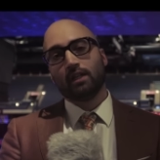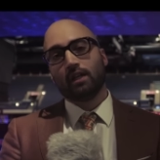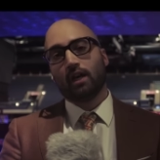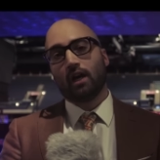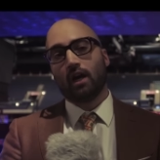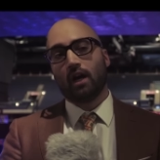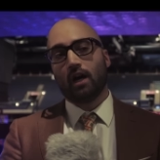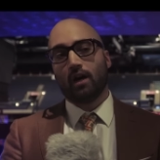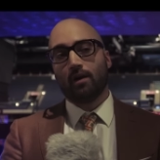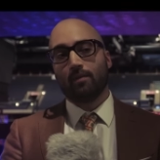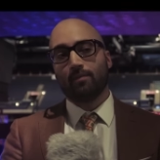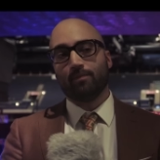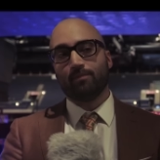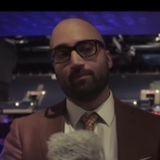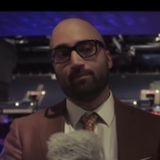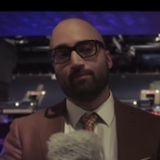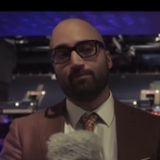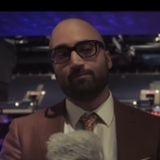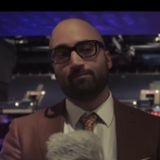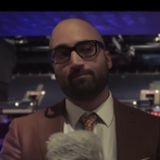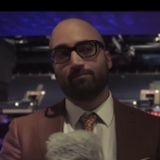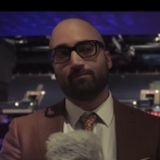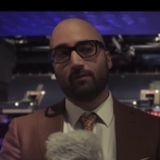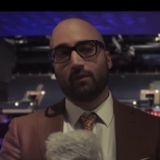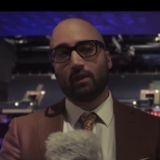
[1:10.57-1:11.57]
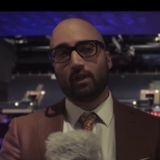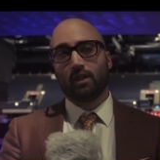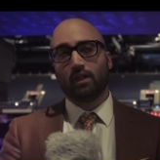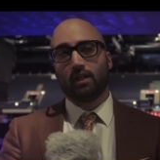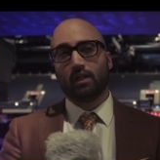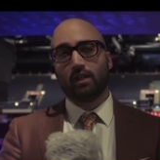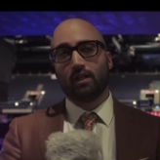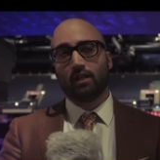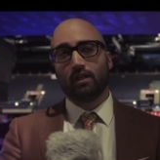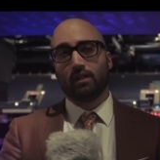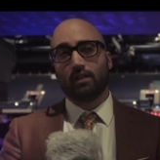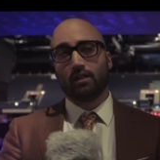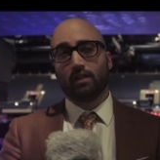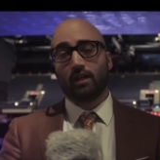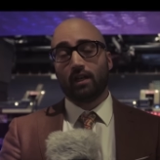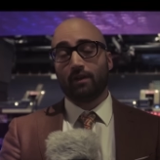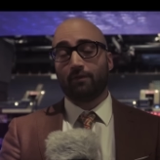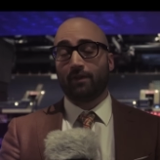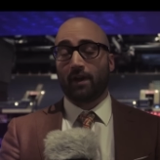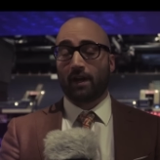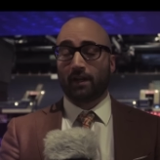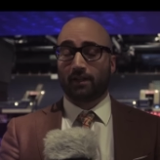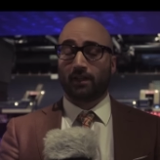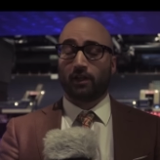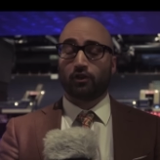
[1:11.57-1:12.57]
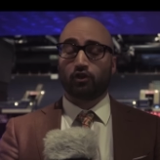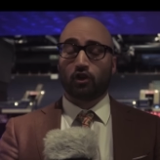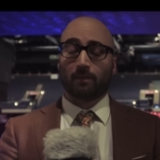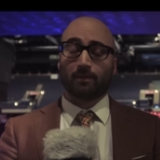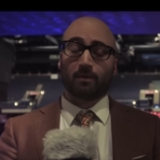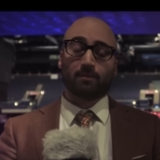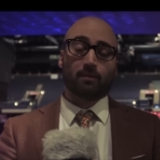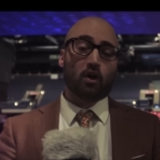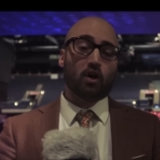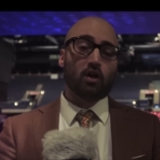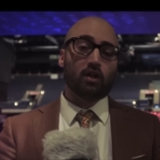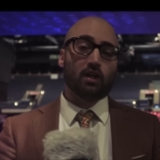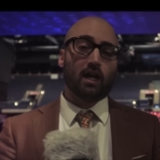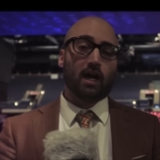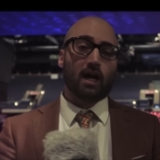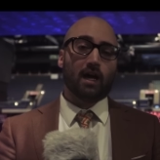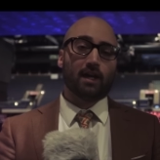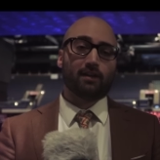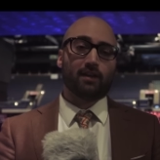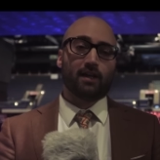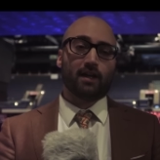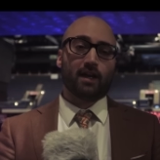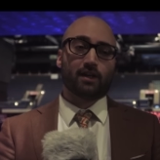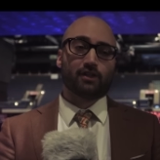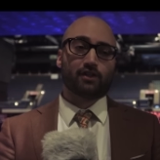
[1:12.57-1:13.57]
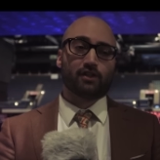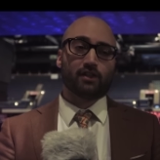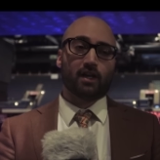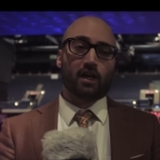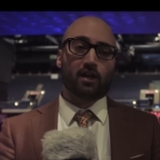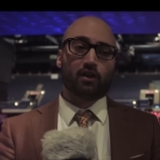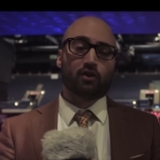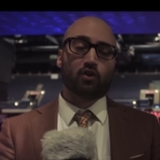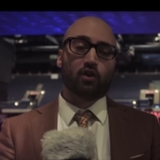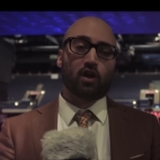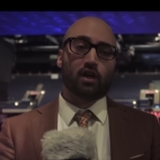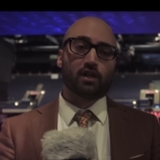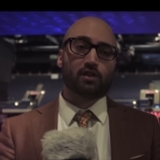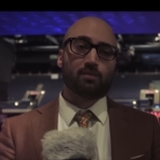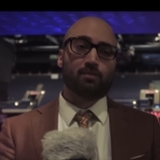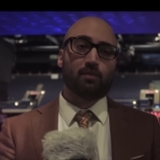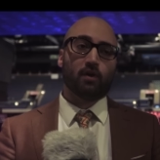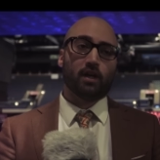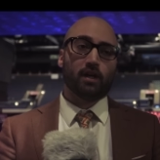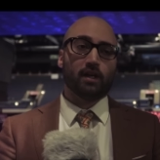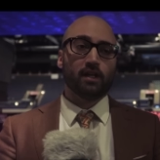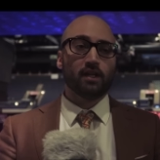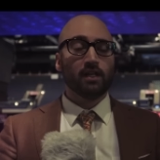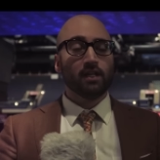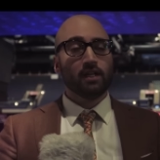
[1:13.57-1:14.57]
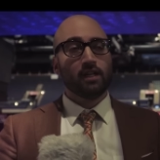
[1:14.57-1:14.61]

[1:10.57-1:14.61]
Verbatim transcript: In fact, they dropped the ball a lot. They actually got crushed, but